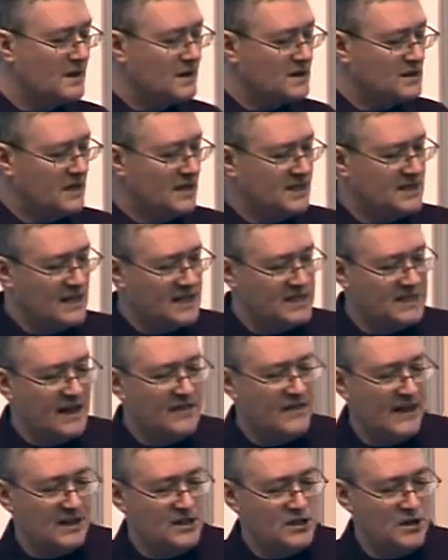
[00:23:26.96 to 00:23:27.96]
So let's
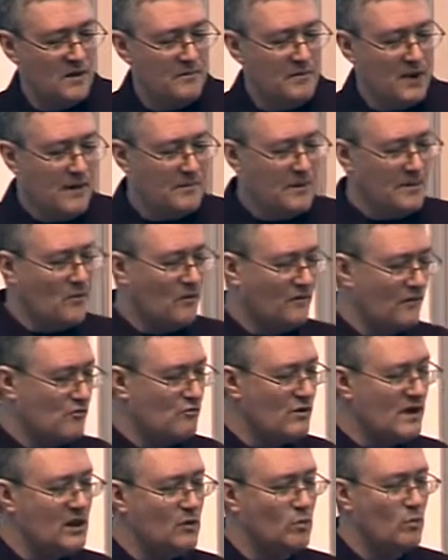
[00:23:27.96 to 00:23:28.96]
extend that to a bit more of a
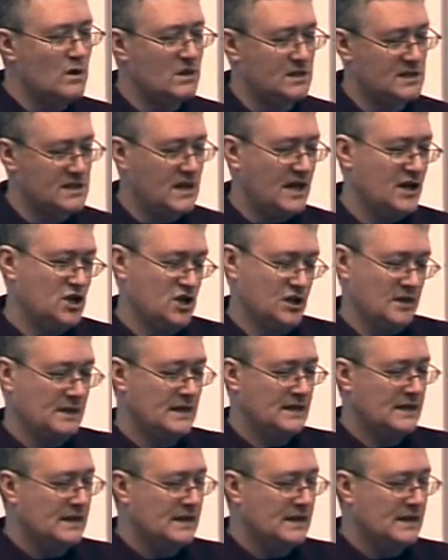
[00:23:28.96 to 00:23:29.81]
real-world session.